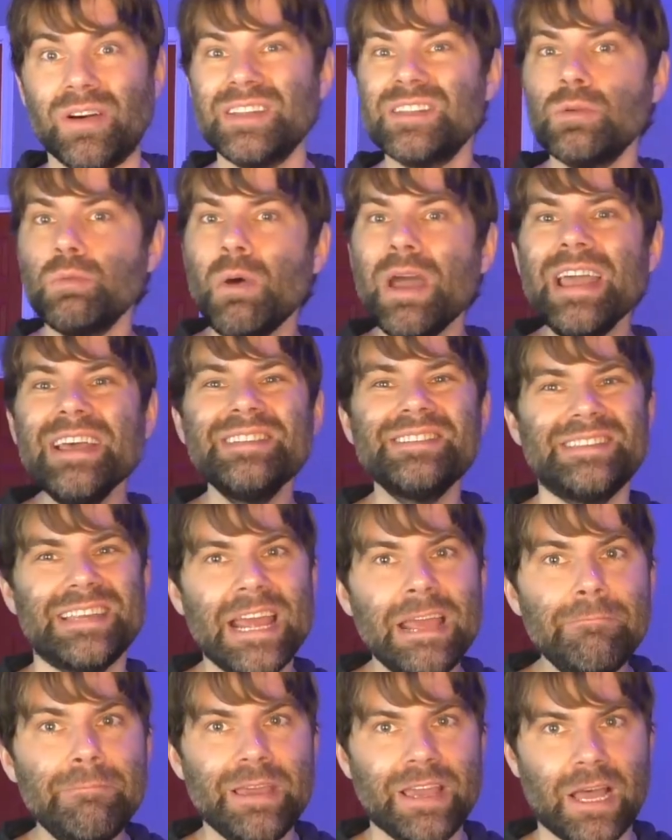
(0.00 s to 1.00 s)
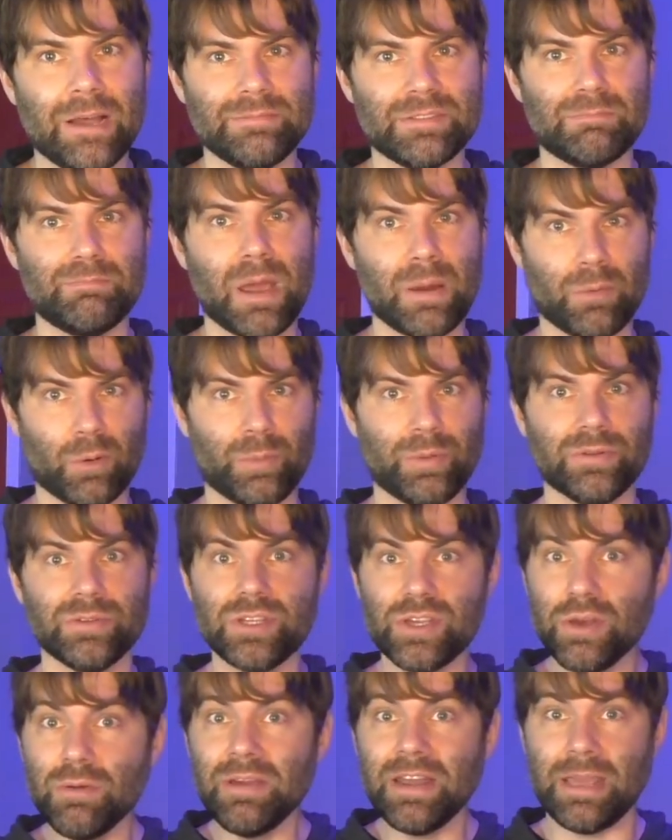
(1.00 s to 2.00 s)
It's a way a scene becomes memorable
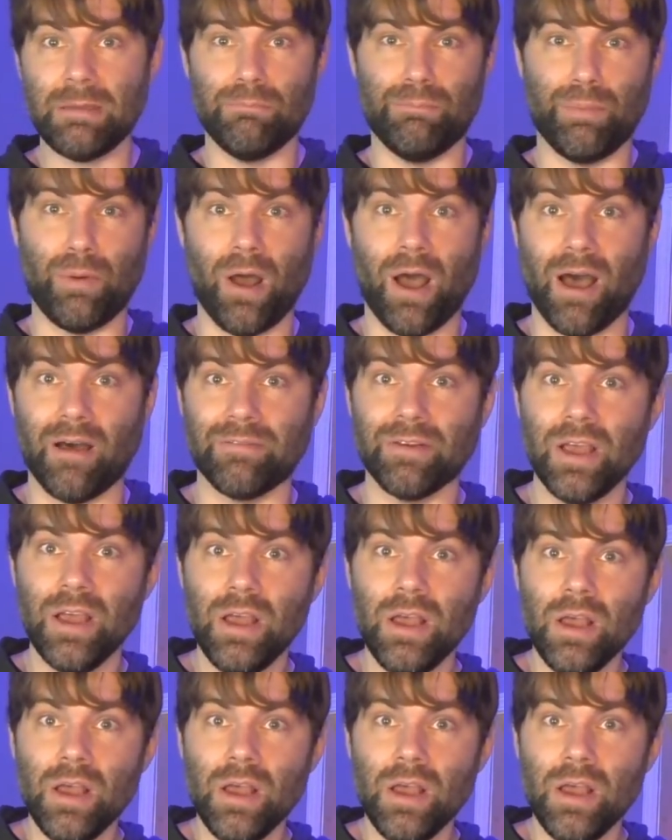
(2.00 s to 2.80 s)
too in improv.